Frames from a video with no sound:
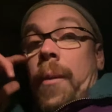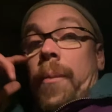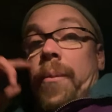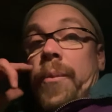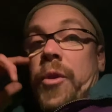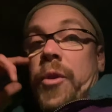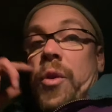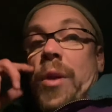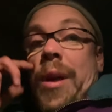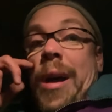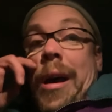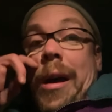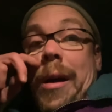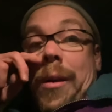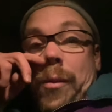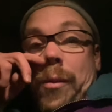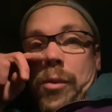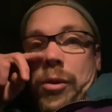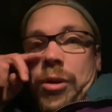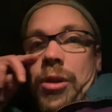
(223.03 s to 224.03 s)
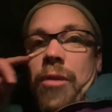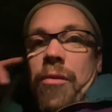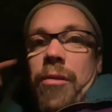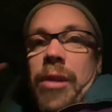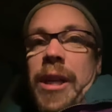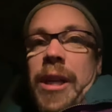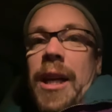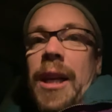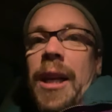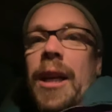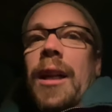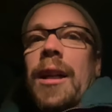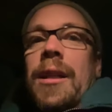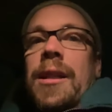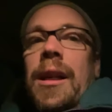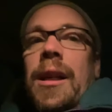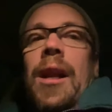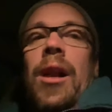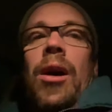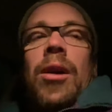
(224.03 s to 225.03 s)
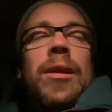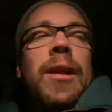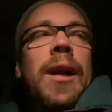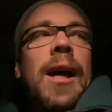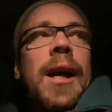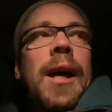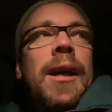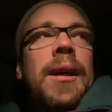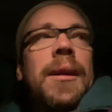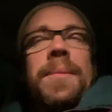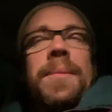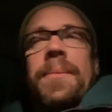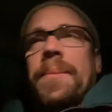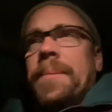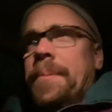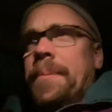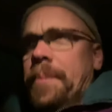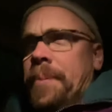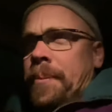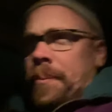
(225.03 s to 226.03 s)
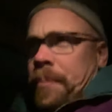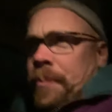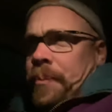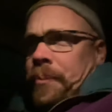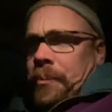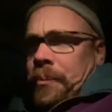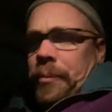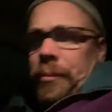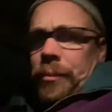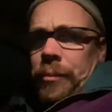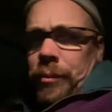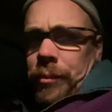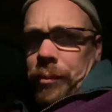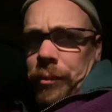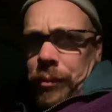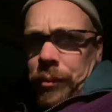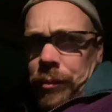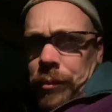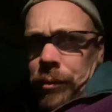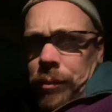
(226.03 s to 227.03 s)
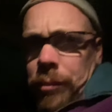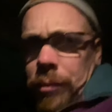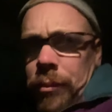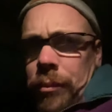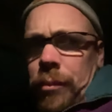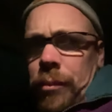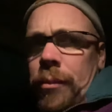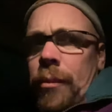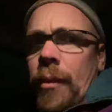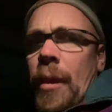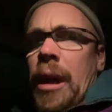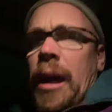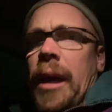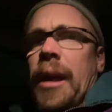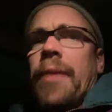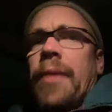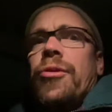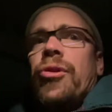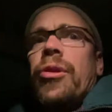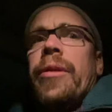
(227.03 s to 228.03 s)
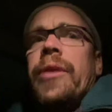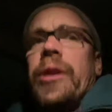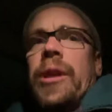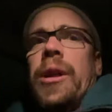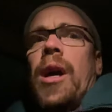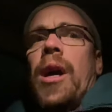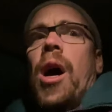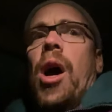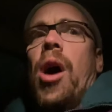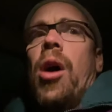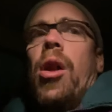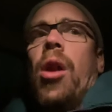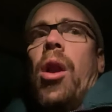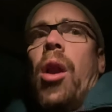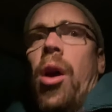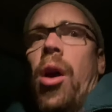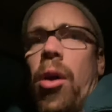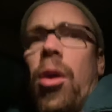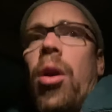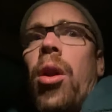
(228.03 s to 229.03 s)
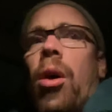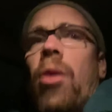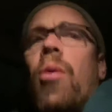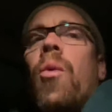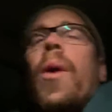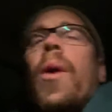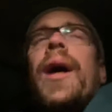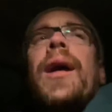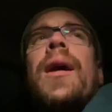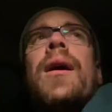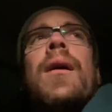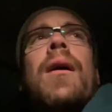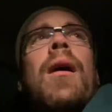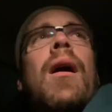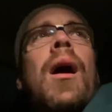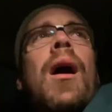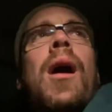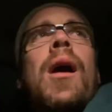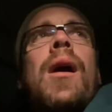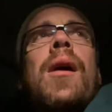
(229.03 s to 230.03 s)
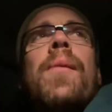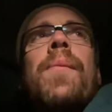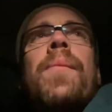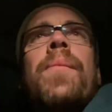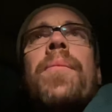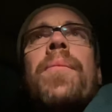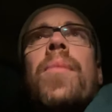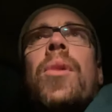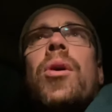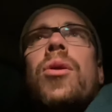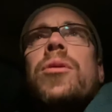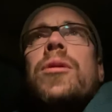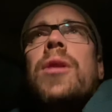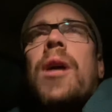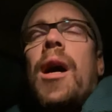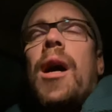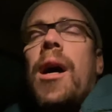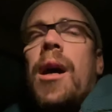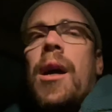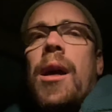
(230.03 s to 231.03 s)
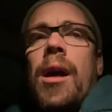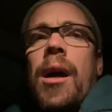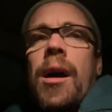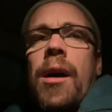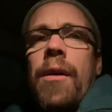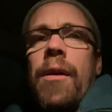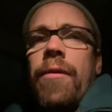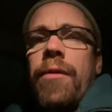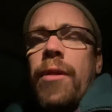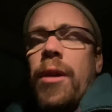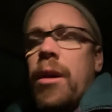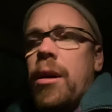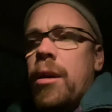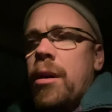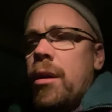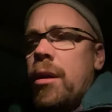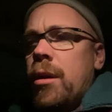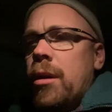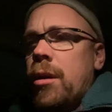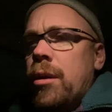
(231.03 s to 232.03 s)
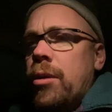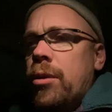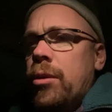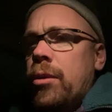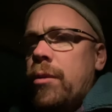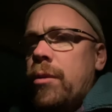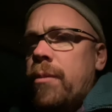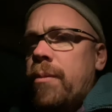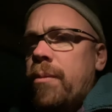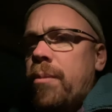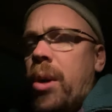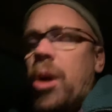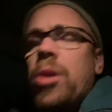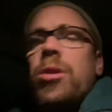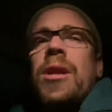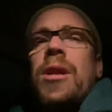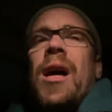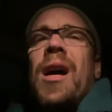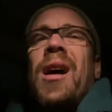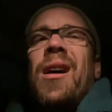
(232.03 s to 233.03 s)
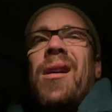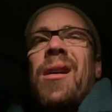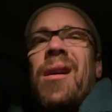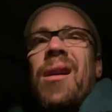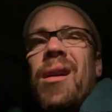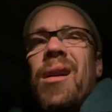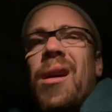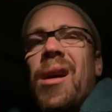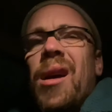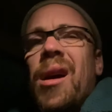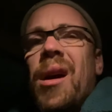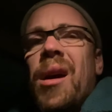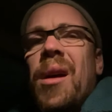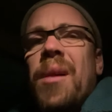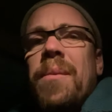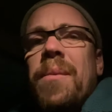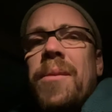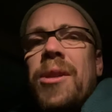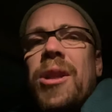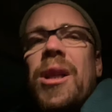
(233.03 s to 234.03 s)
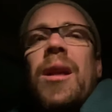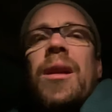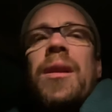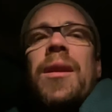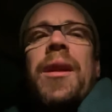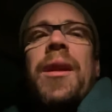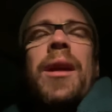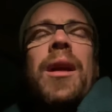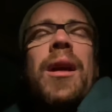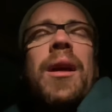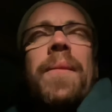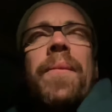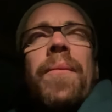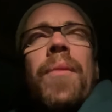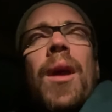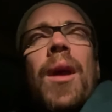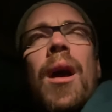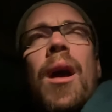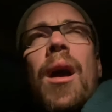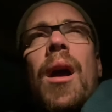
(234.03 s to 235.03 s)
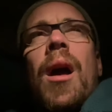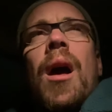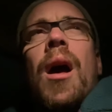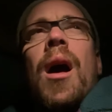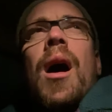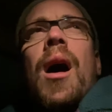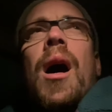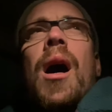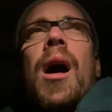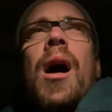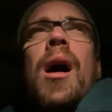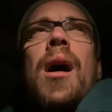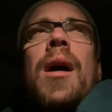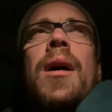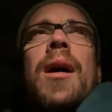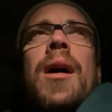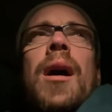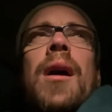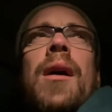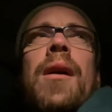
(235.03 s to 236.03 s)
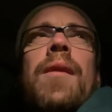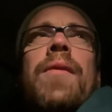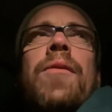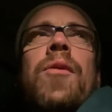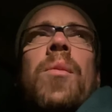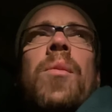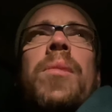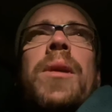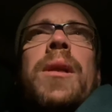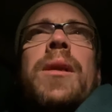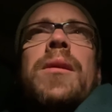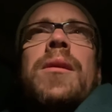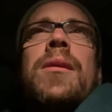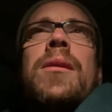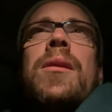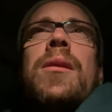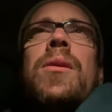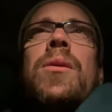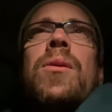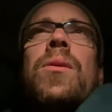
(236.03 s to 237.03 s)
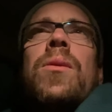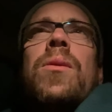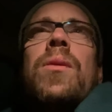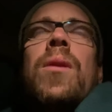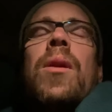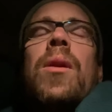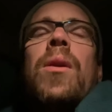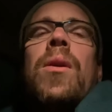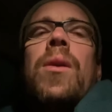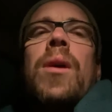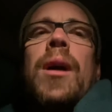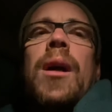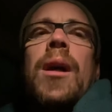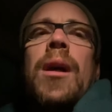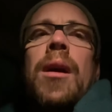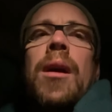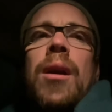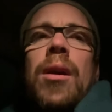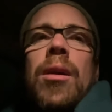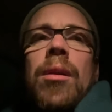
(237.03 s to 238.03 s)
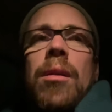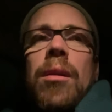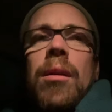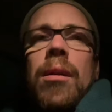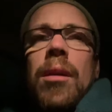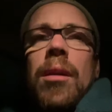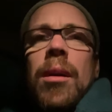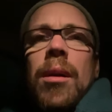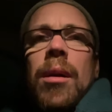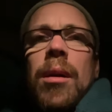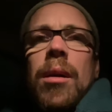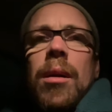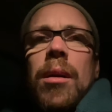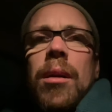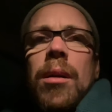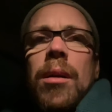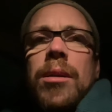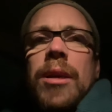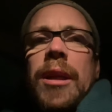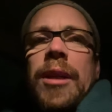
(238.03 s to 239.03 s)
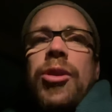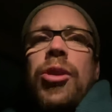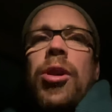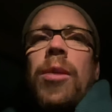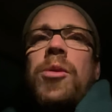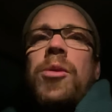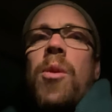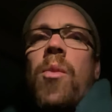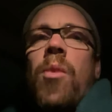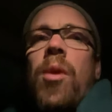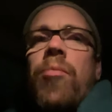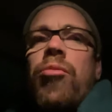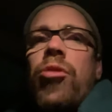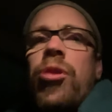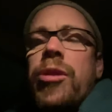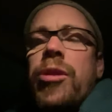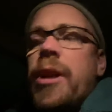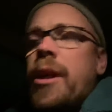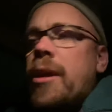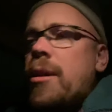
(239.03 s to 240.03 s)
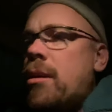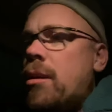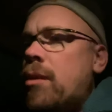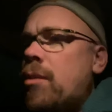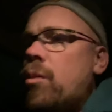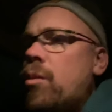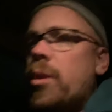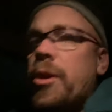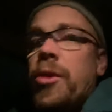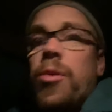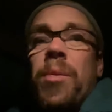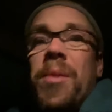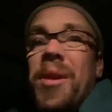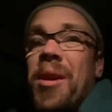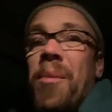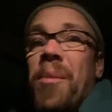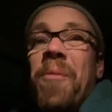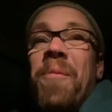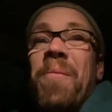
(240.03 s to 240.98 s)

So that was a ridiculously long day. and I've driven a long, long way. Um, but I have boxed that um, cylinder thing in I have been to look at six jobs on one project, which would be a